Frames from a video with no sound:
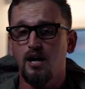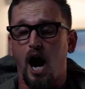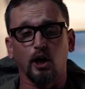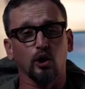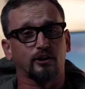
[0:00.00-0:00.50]

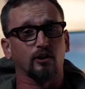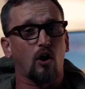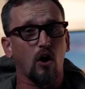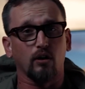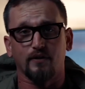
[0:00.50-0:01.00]
I looked at
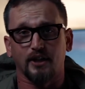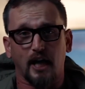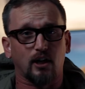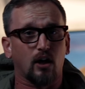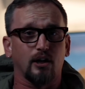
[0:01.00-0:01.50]
all of the
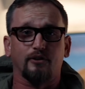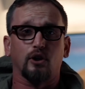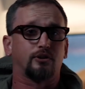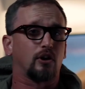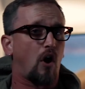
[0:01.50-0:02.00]
Nikons, I
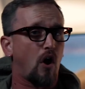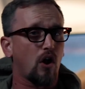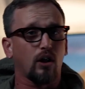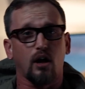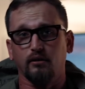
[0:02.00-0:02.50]
looked at
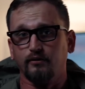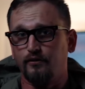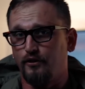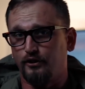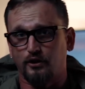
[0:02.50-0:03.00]
all
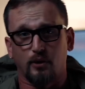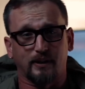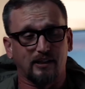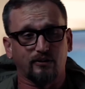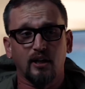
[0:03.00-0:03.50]
of the
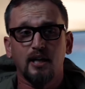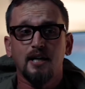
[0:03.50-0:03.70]
Sonys,